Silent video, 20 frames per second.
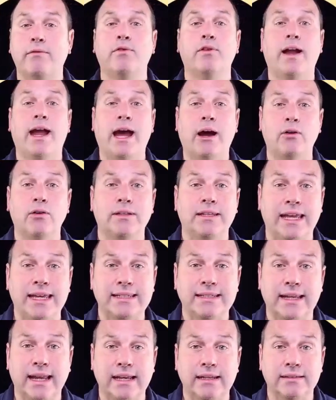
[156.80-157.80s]
for our
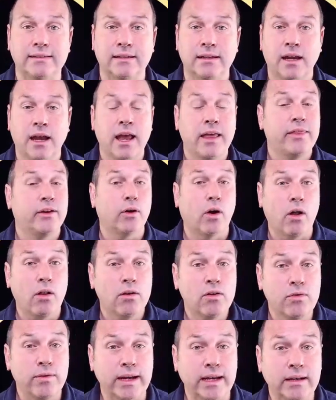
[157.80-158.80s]
test case. They're all
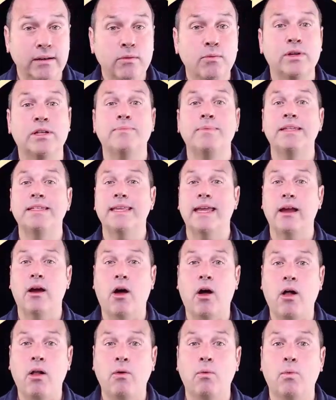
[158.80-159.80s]
green, which means they
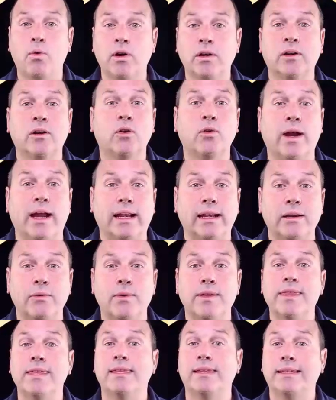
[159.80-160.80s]
all worked correctly
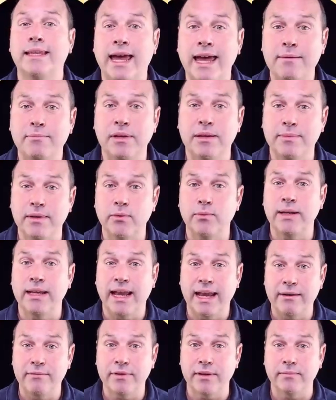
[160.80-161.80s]
within the time limit we
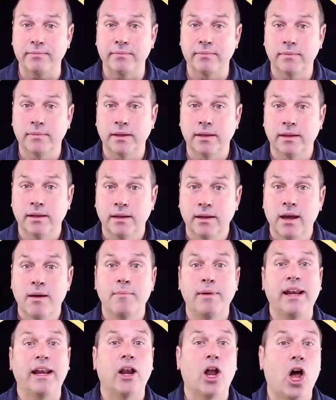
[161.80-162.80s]
gave them.
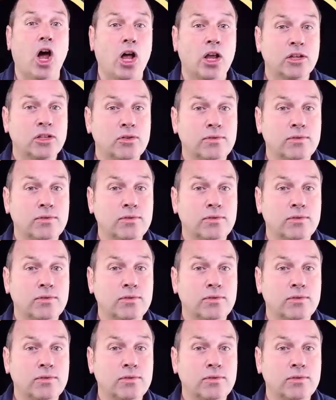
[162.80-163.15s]
But it also